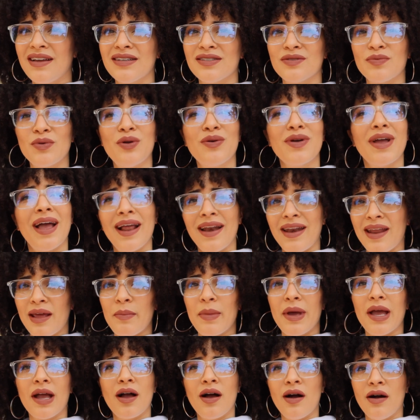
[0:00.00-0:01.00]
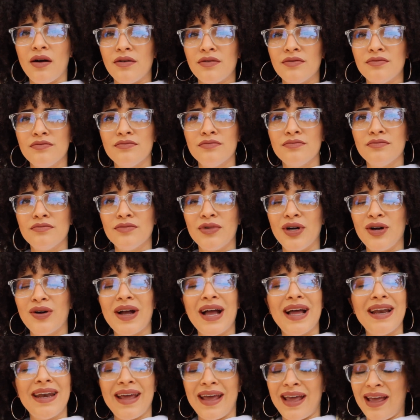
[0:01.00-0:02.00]
cause we don't get that back home. Oh,
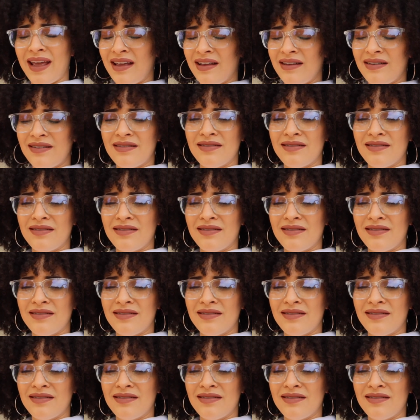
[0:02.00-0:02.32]
got that.